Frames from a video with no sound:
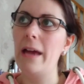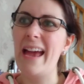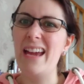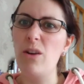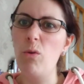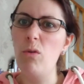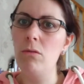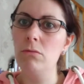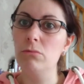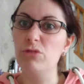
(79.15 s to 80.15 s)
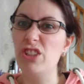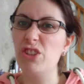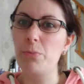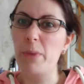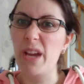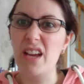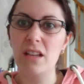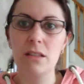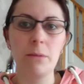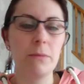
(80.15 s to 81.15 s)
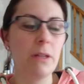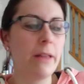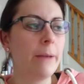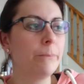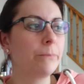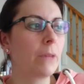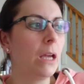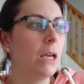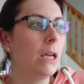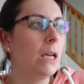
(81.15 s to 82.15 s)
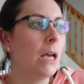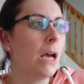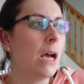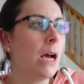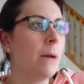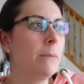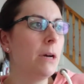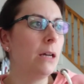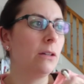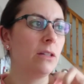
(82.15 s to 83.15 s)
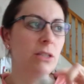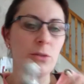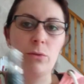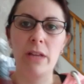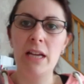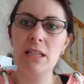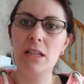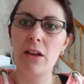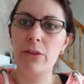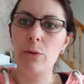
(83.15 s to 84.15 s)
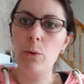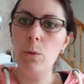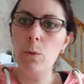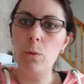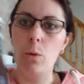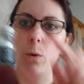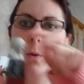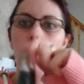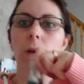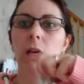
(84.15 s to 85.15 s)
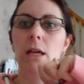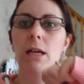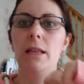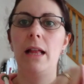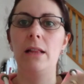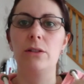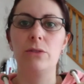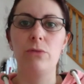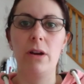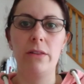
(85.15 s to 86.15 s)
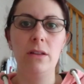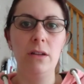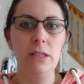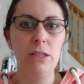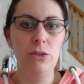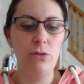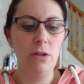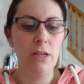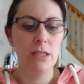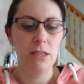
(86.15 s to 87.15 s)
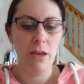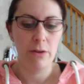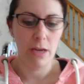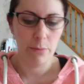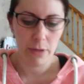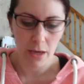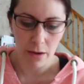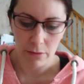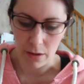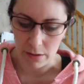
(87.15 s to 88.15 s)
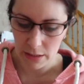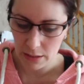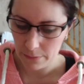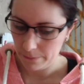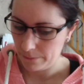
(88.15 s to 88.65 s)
ale, ginger beer, something like that. And I saw this and I thought, ooh, that looks rather nice to try. So here we go, guys.